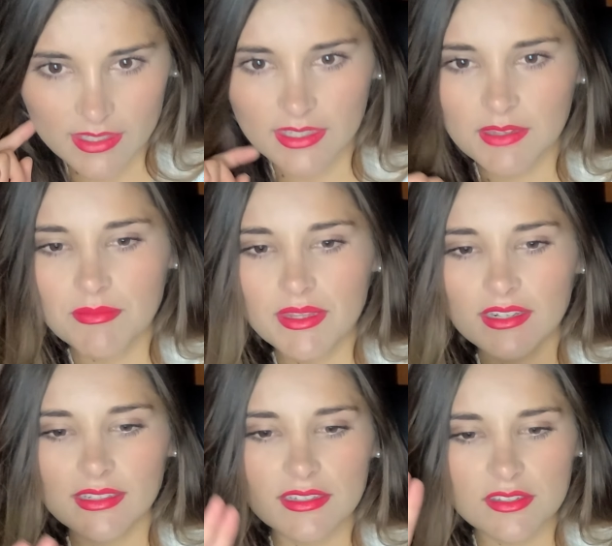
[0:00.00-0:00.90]
He
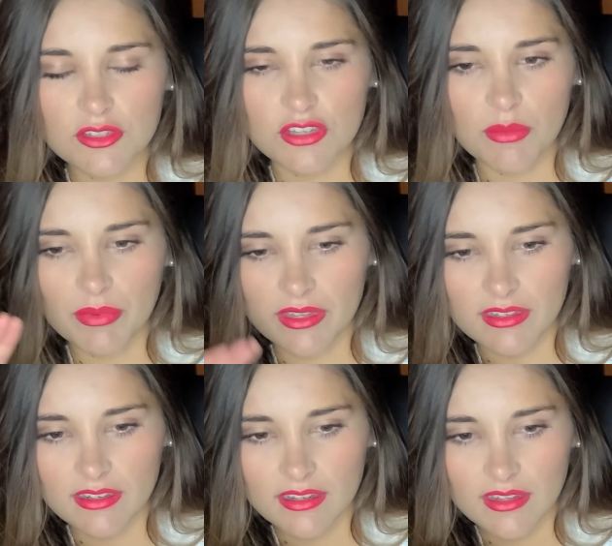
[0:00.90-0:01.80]
immediately stopped
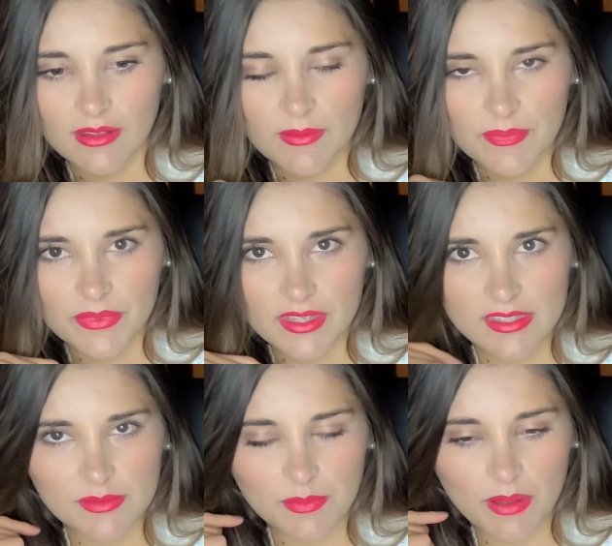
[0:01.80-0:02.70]
it.
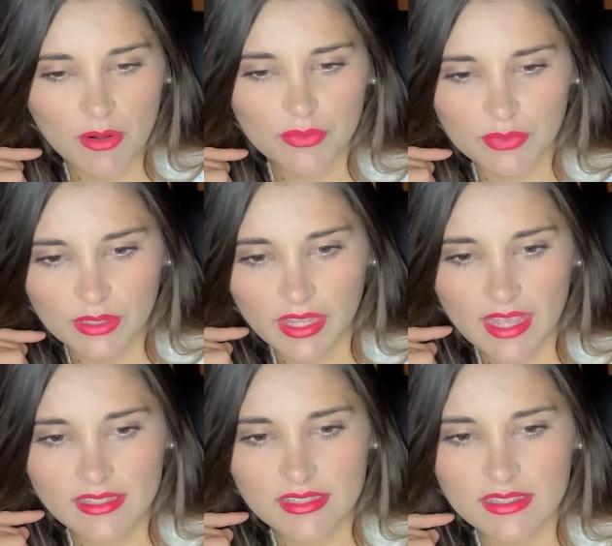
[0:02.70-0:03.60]
He's powerful, he
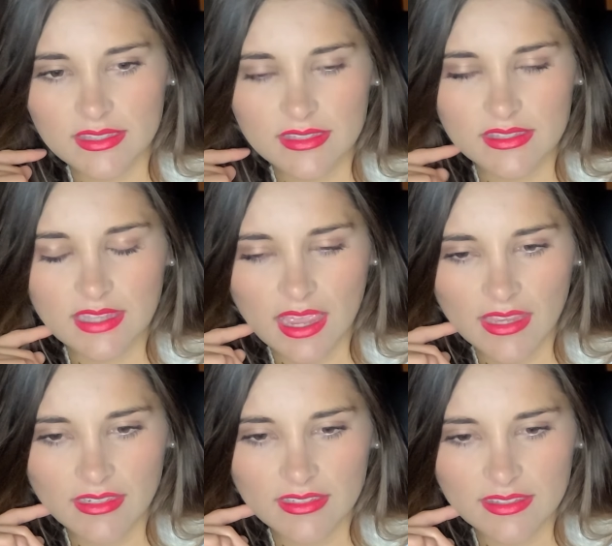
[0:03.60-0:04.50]
has these
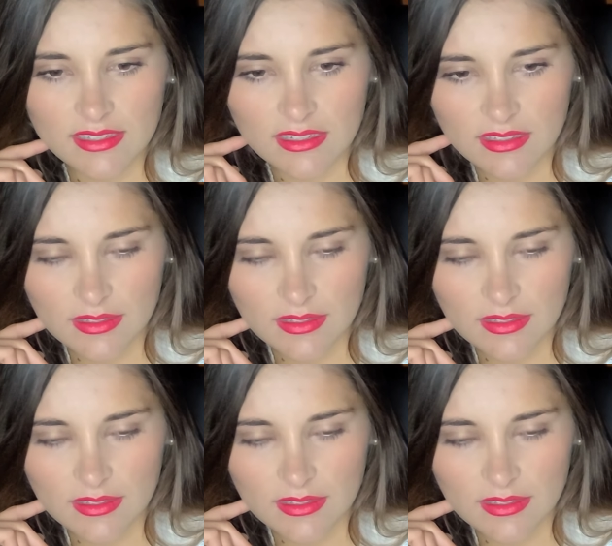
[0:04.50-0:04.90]
signs.